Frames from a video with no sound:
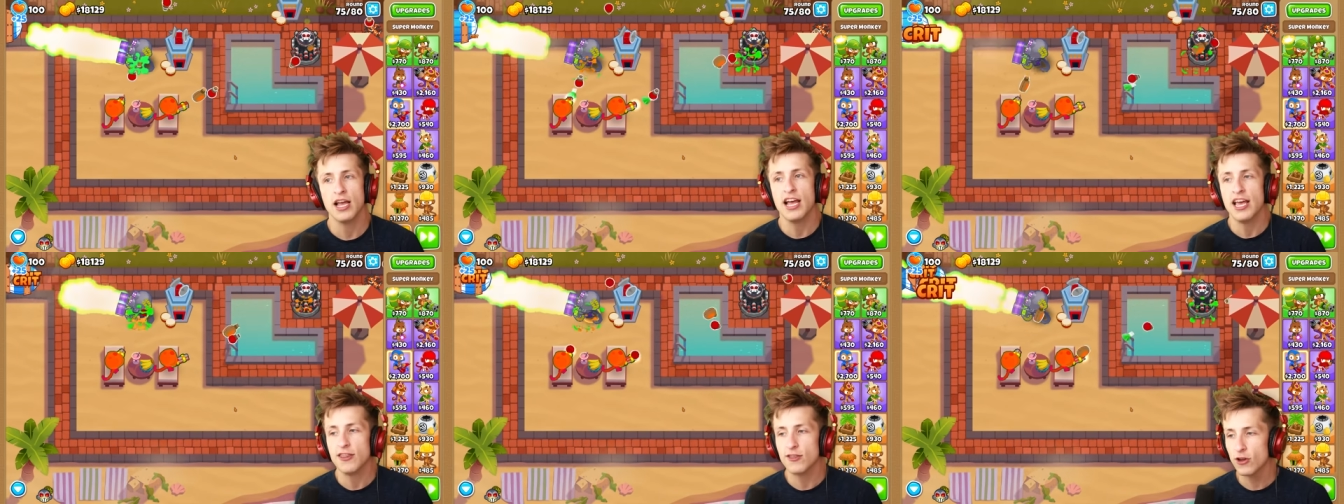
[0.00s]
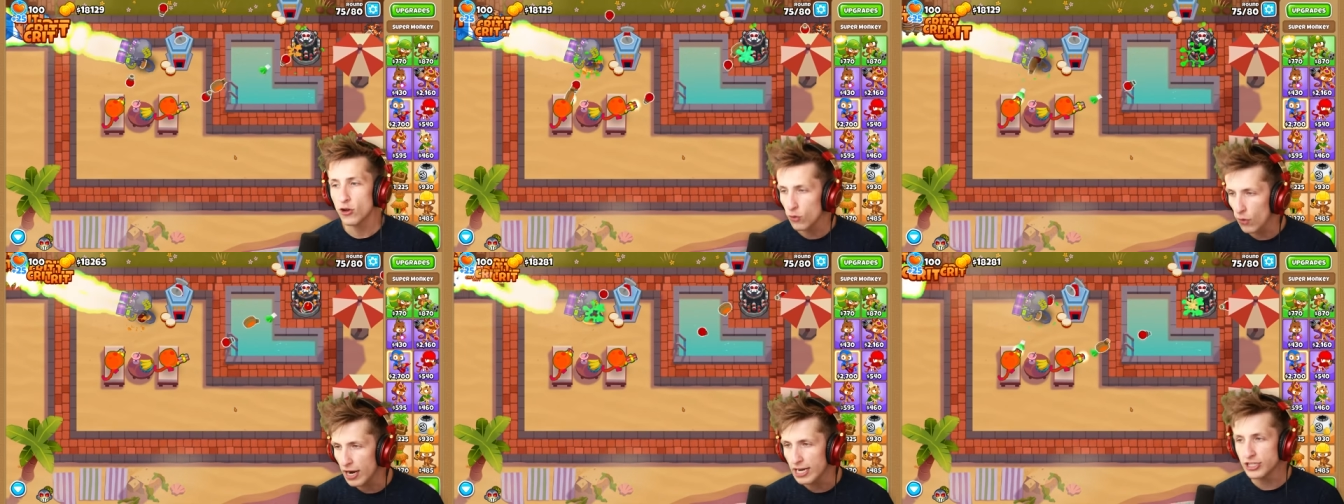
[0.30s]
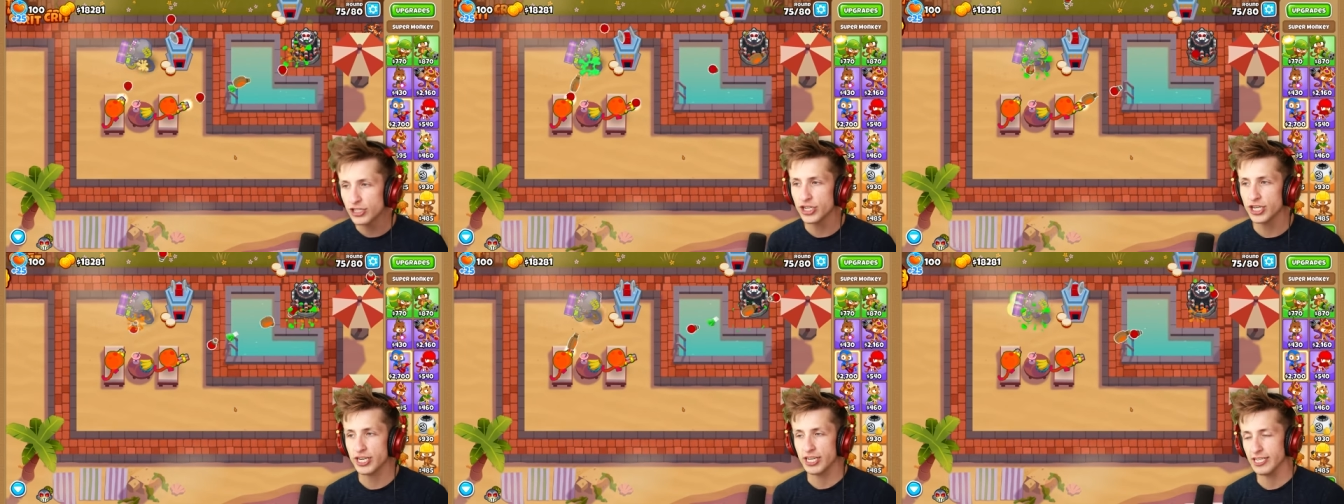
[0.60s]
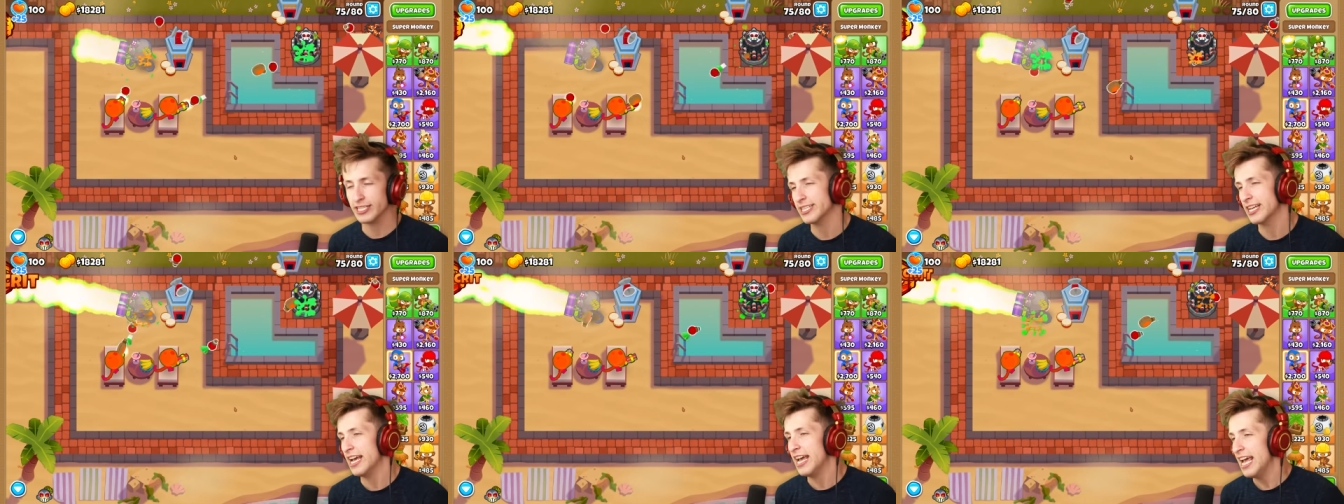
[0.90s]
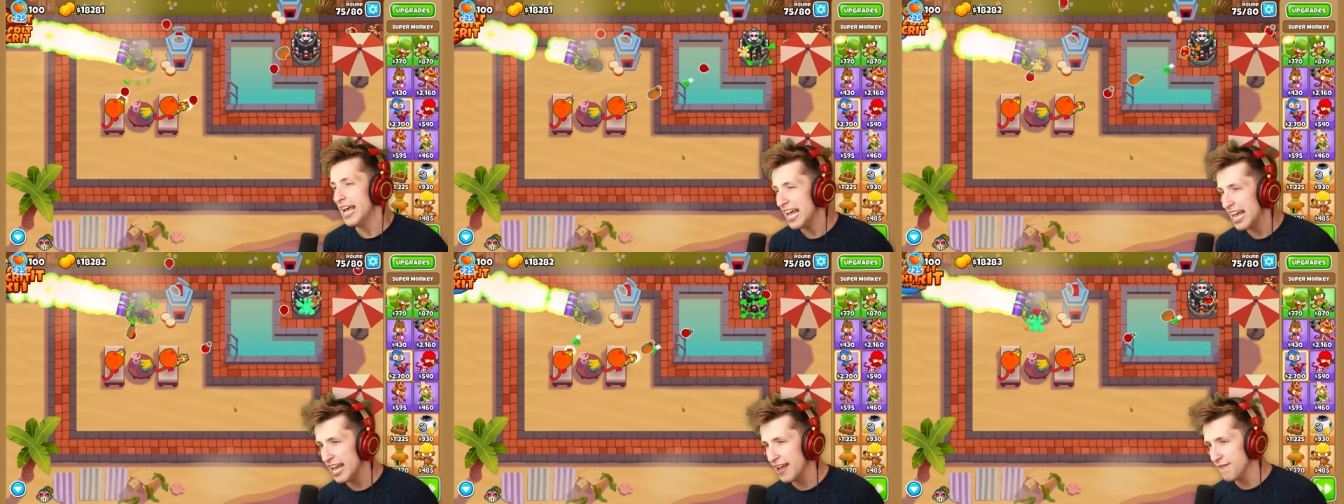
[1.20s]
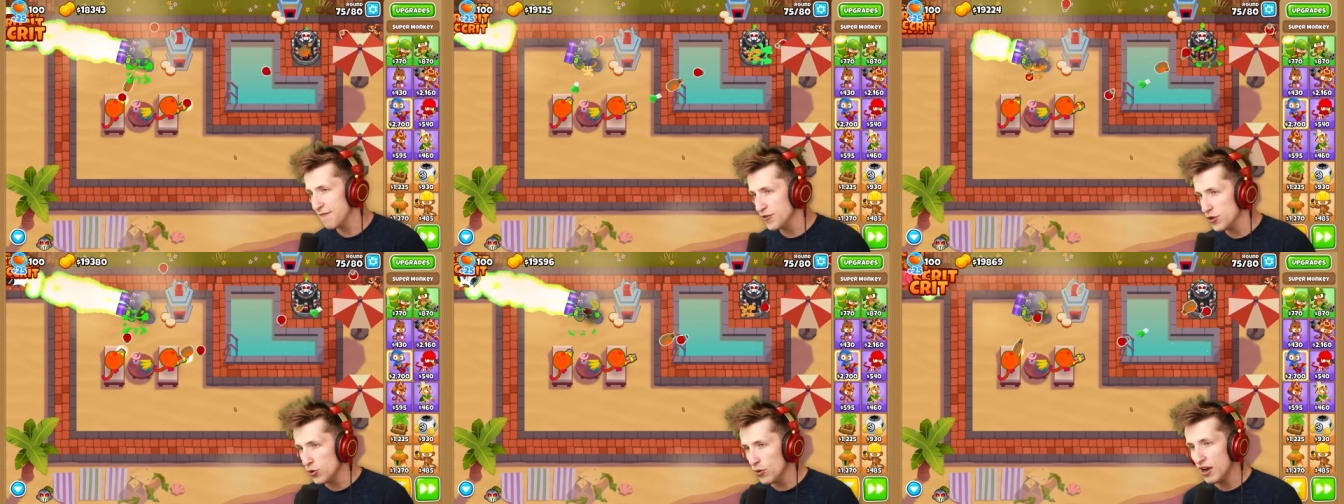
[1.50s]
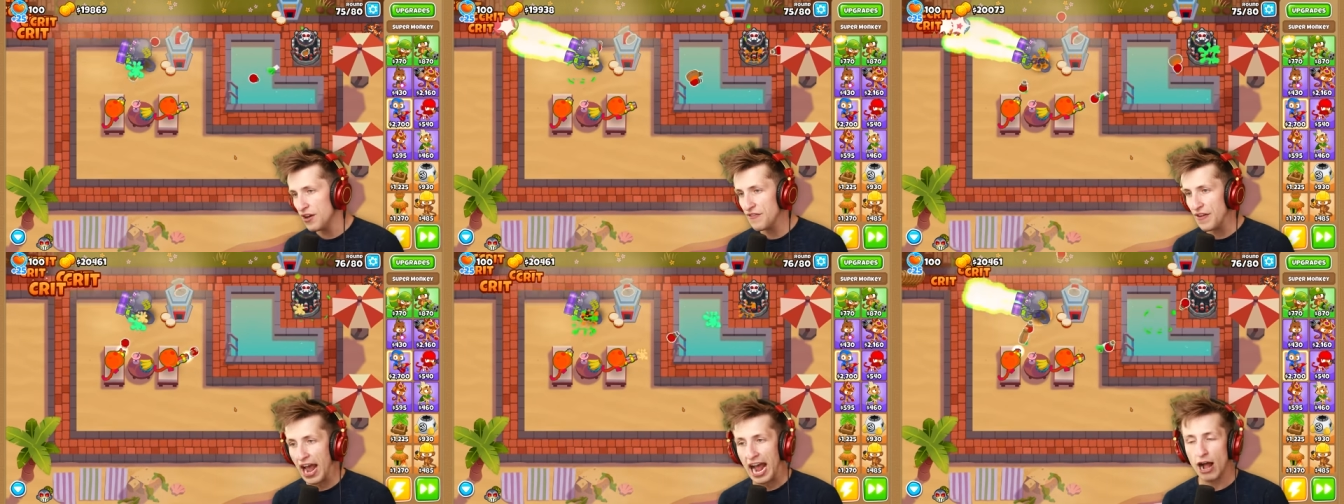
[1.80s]
The question is, if you
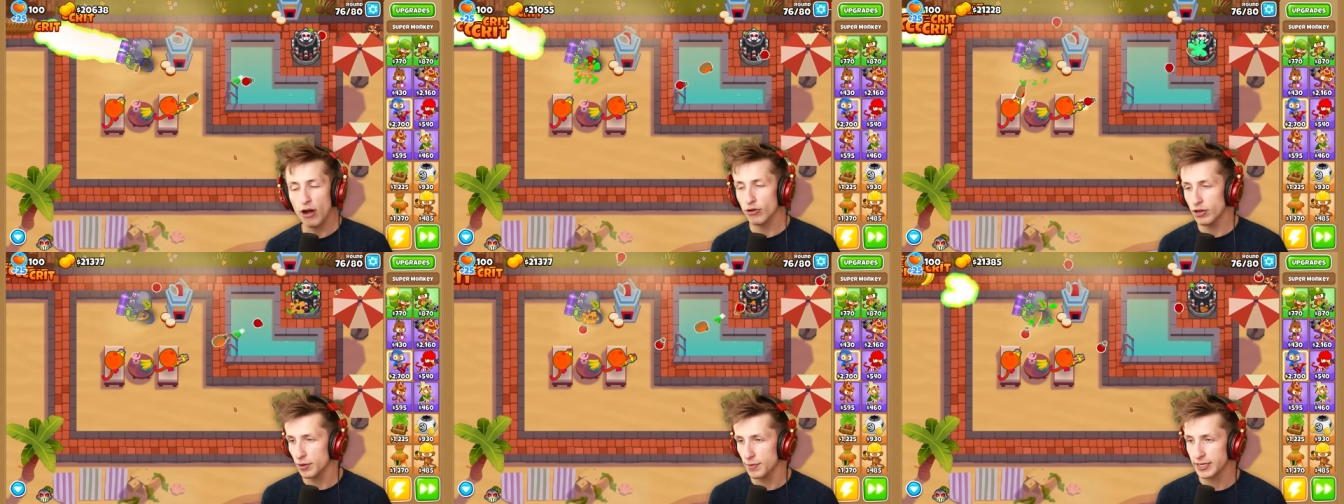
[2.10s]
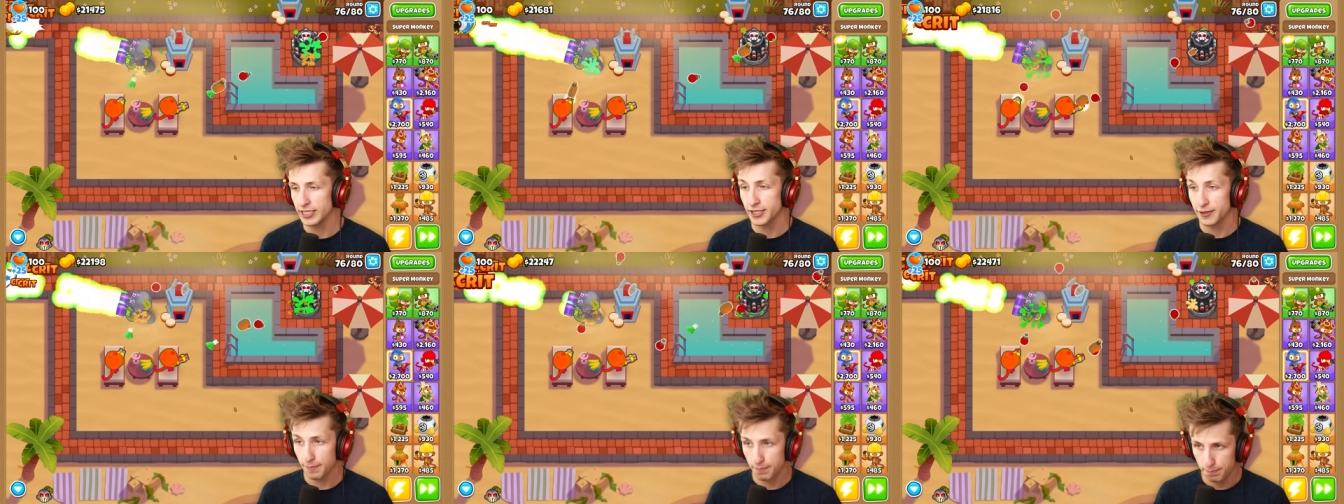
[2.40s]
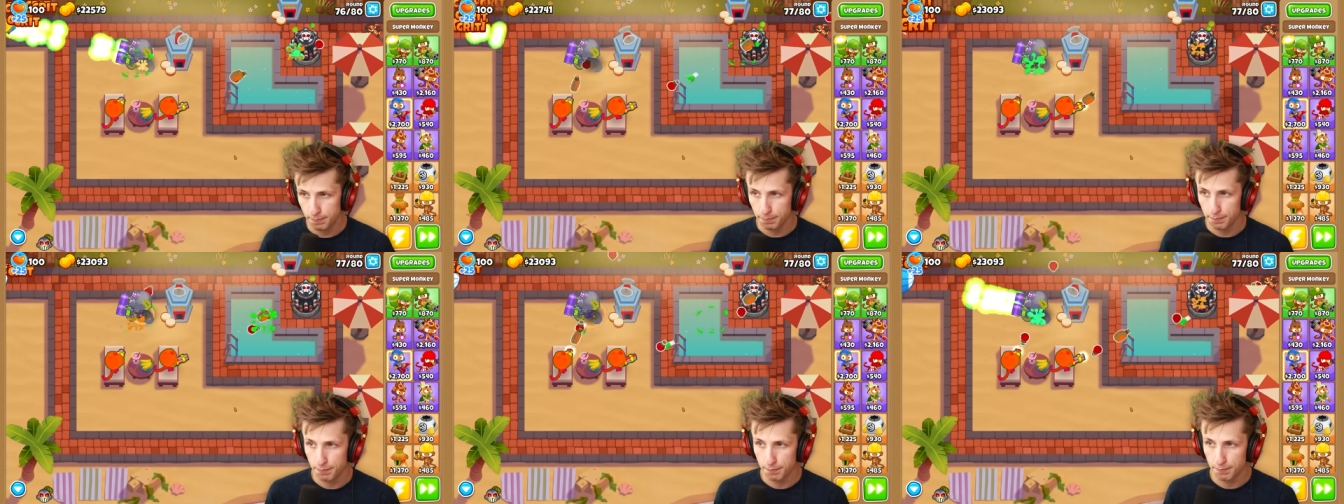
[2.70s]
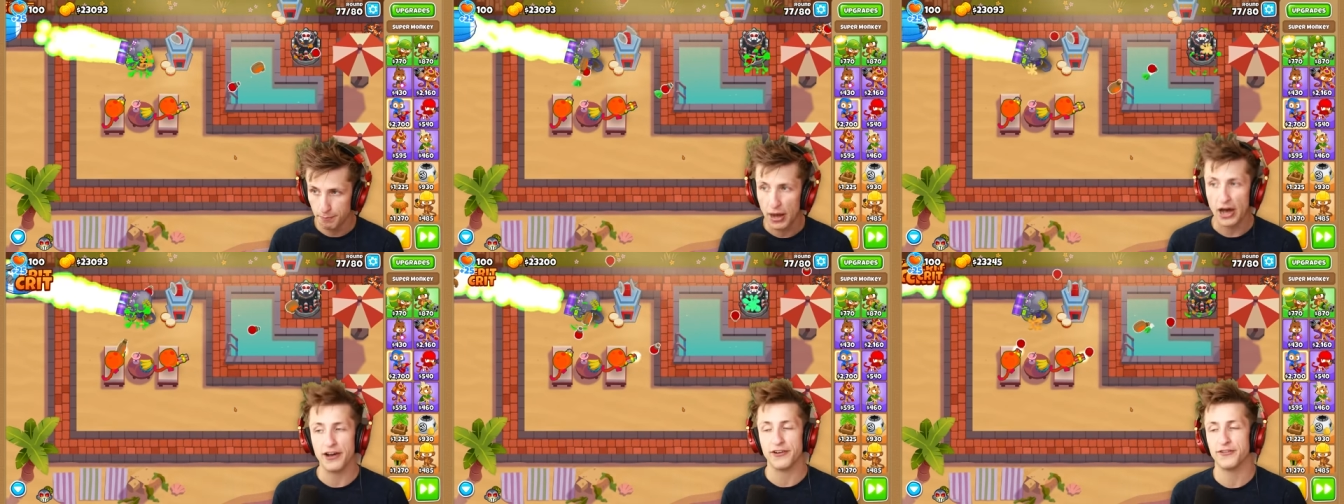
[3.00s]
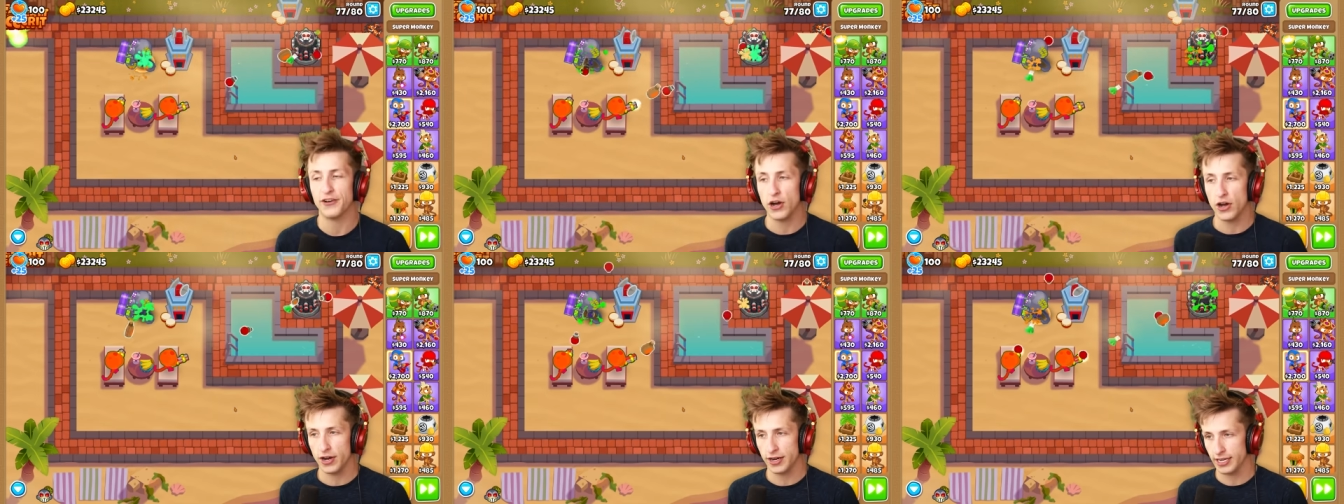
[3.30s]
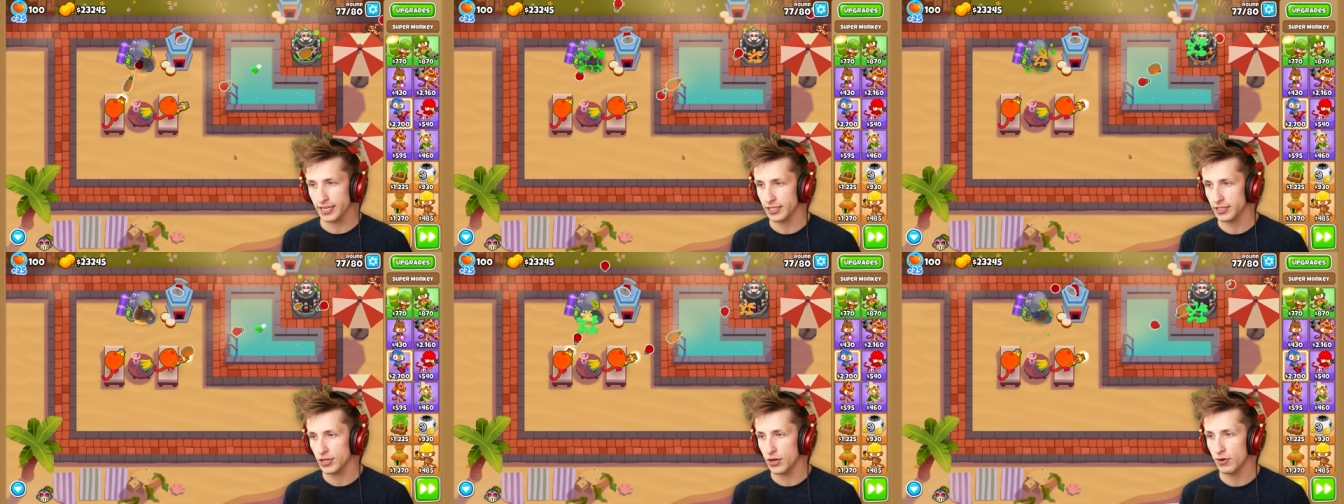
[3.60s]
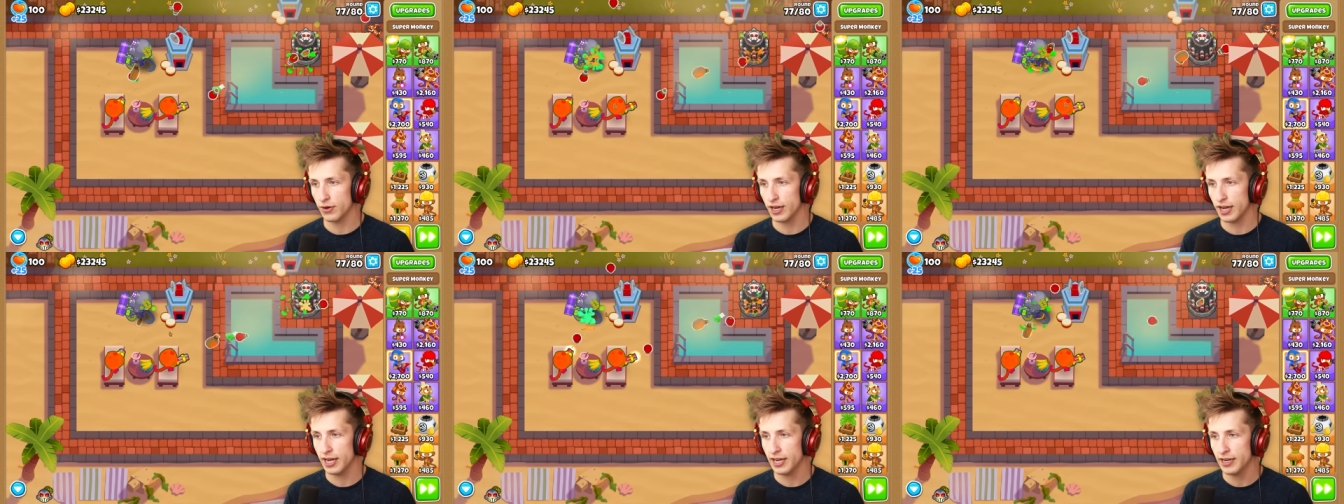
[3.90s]
have Alchemist buff on it,
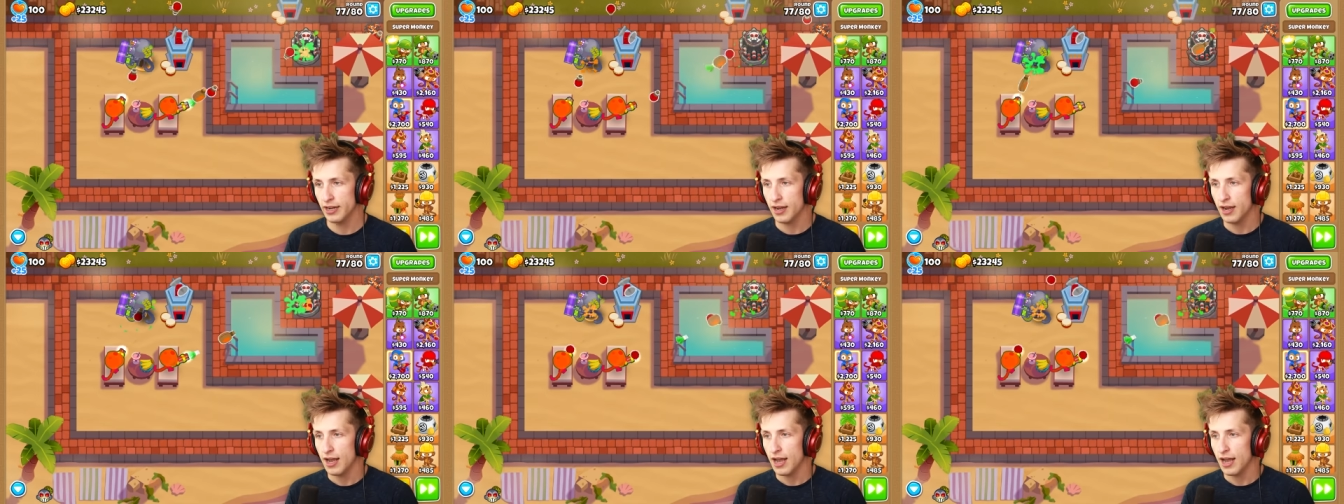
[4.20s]
okay?